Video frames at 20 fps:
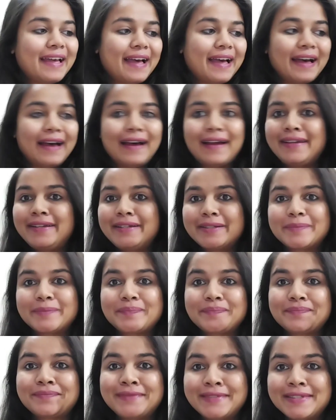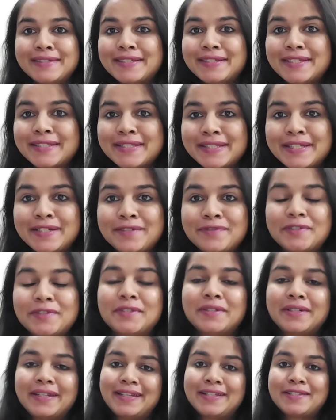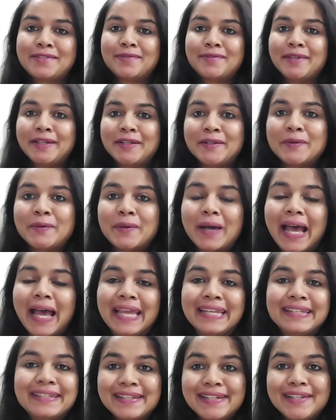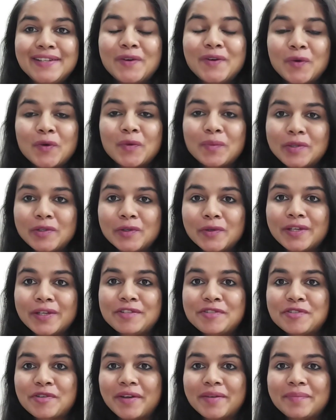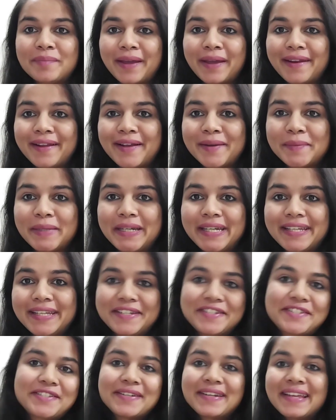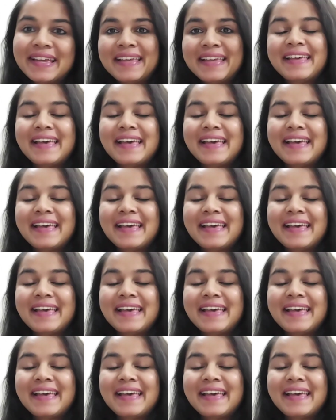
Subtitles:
And this is it for today's video. I really hope you enjoyed my recommendation.